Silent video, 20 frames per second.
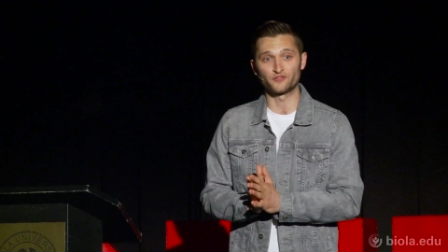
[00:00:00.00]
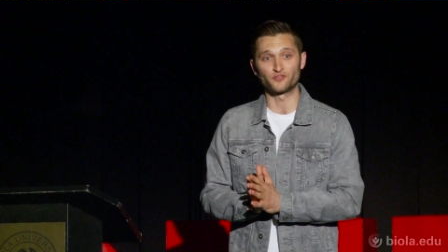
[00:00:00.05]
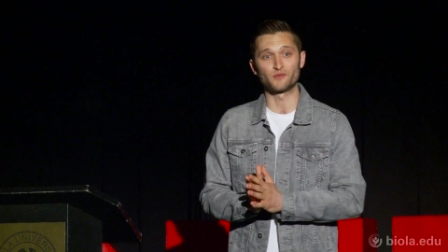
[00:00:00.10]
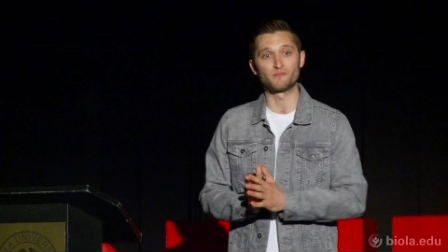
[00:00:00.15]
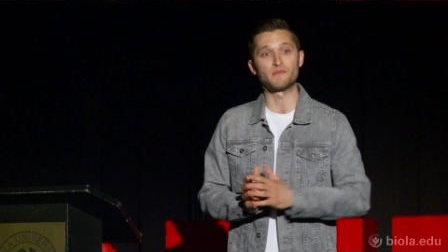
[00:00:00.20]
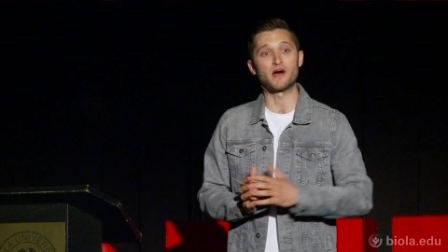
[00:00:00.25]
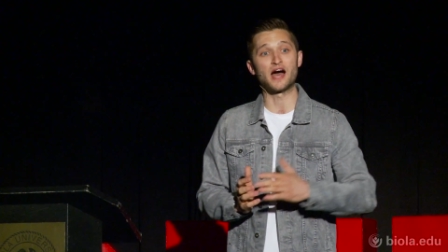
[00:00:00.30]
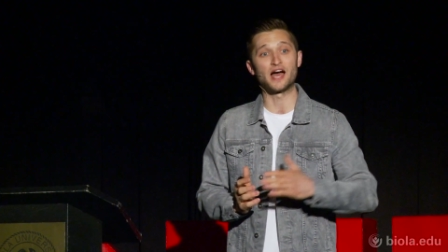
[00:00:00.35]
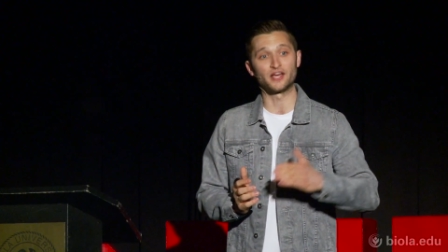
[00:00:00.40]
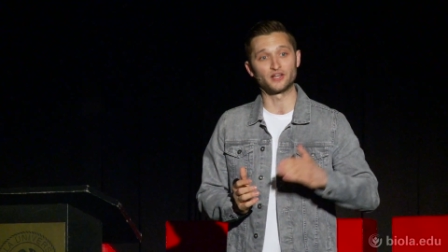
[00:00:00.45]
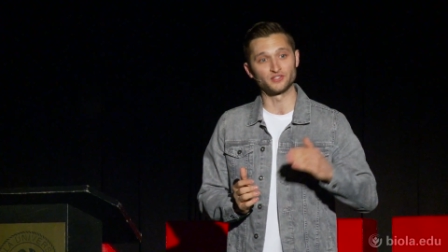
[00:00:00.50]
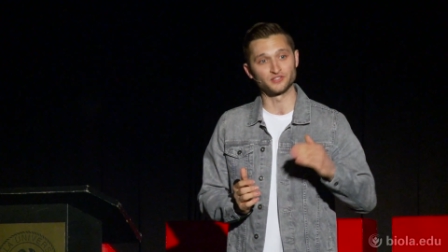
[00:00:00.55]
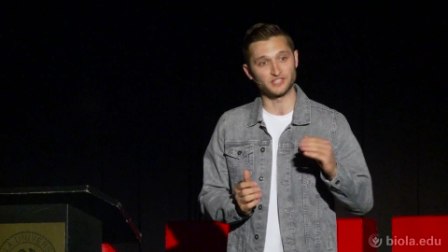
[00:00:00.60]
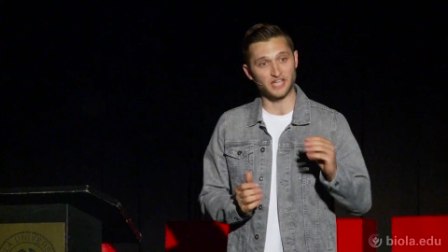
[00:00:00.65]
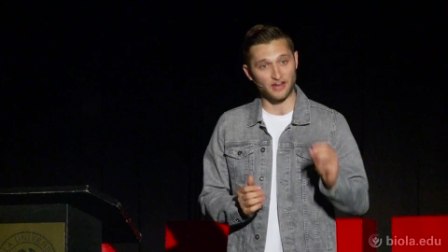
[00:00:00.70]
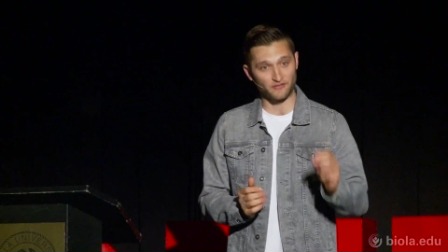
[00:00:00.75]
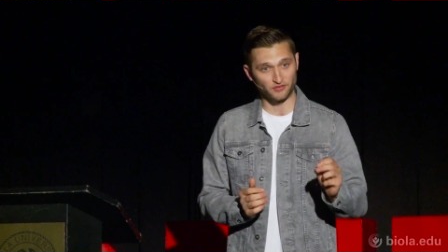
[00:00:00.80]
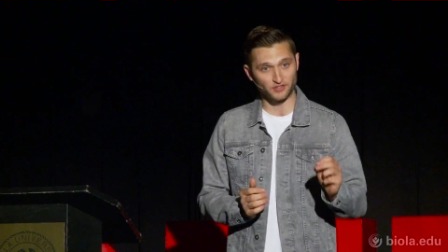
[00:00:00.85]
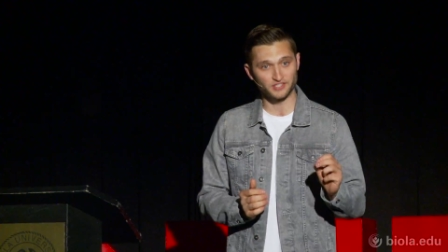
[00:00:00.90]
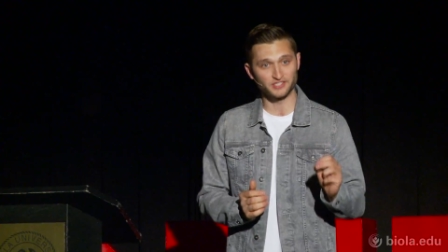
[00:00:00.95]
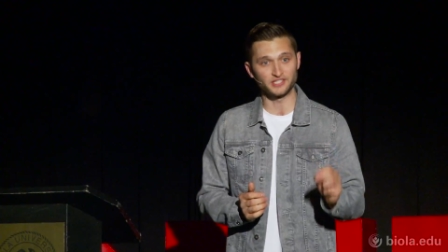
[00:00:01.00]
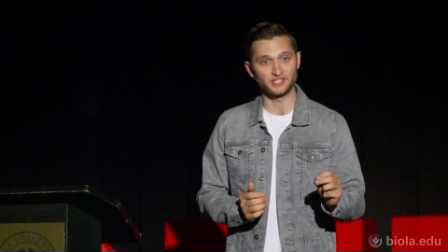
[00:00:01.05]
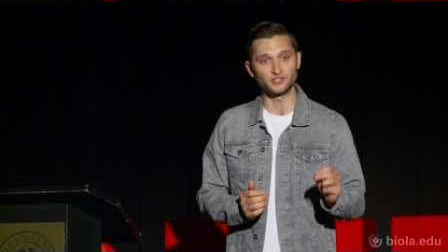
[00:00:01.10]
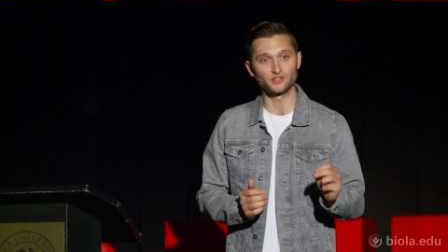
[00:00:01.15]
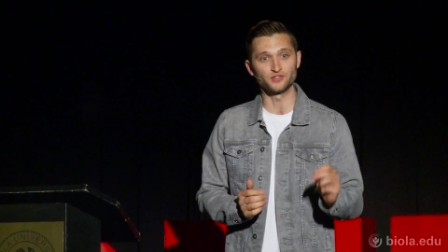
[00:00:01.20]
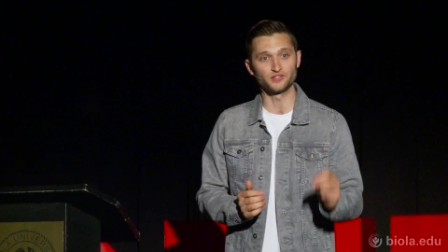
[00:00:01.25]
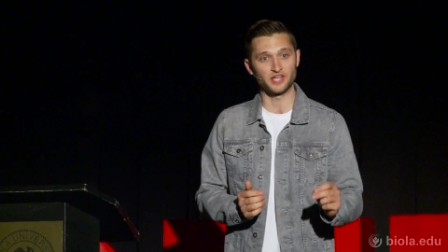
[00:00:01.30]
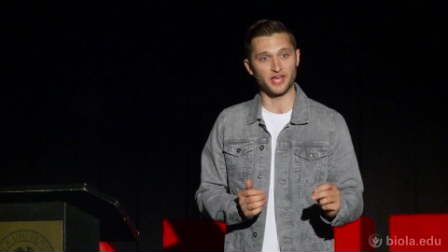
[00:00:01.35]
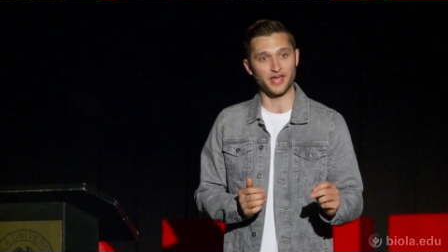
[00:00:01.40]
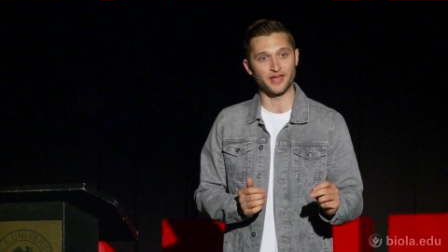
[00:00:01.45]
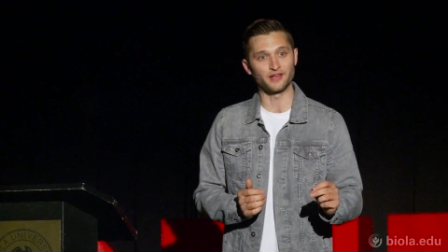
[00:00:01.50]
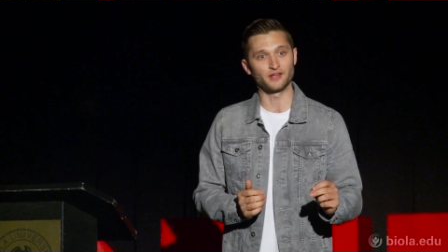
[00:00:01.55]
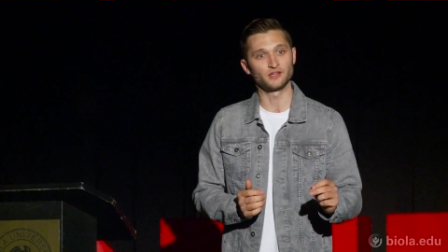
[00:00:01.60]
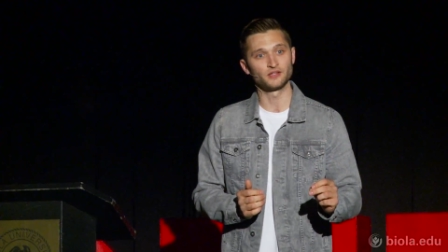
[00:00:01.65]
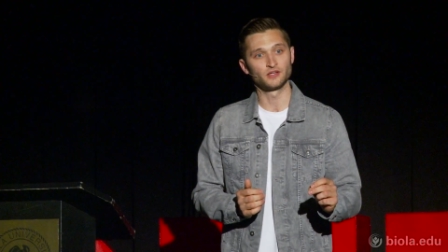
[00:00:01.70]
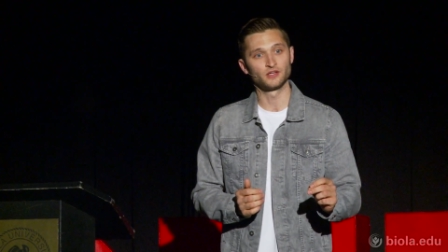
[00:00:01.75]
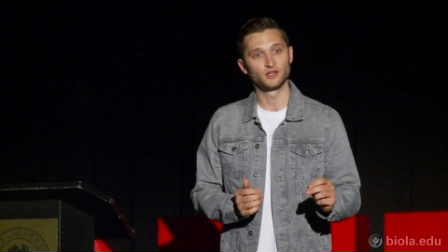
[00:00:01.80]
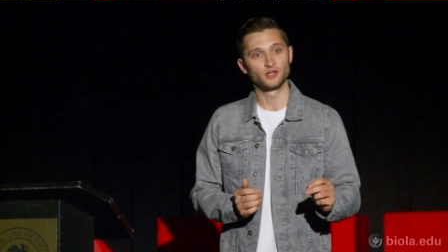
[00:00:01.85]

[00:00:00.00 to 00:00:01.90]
for miles every single day,